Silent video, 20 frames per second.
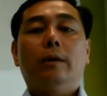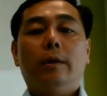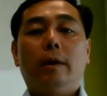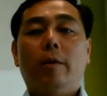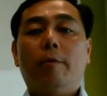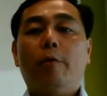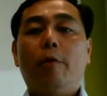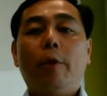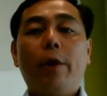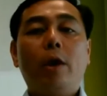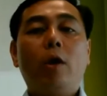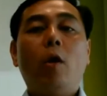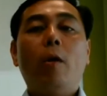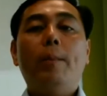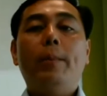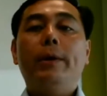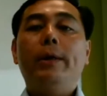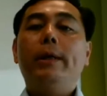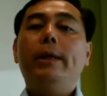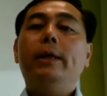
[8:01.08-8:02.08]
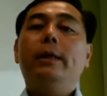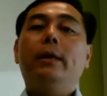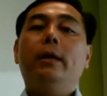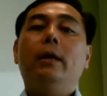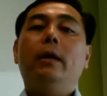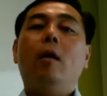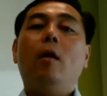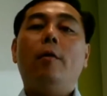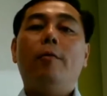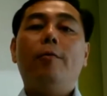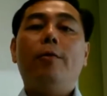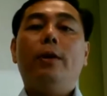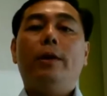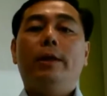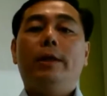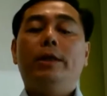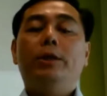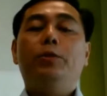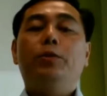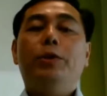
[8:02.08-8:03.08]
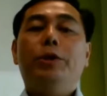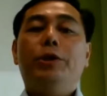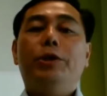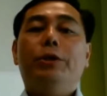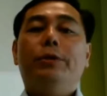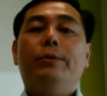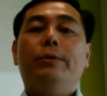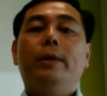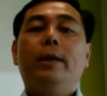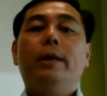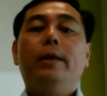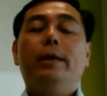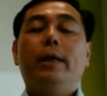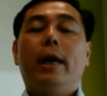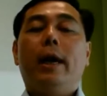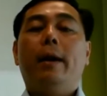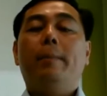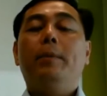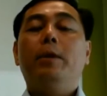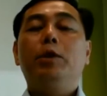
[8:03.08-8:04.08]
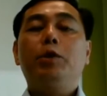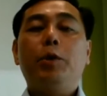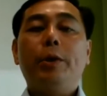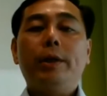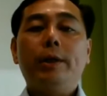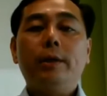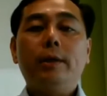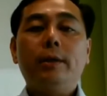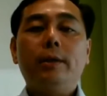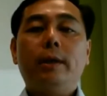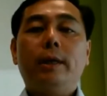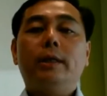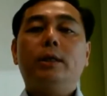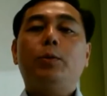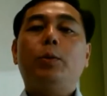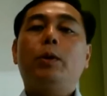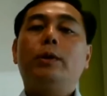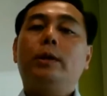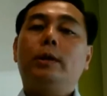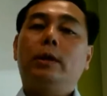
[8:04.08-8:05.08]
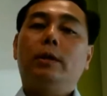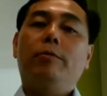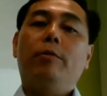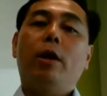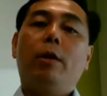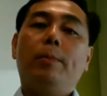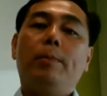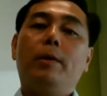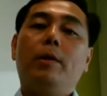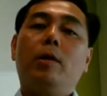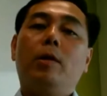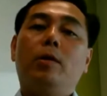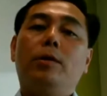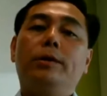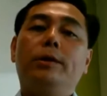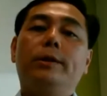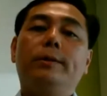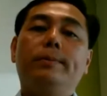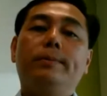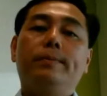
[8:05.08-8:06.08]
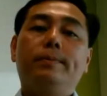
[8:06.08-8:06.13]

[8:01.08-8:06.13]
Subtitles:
very commonly offered in this region: the administrator as well as the developer course.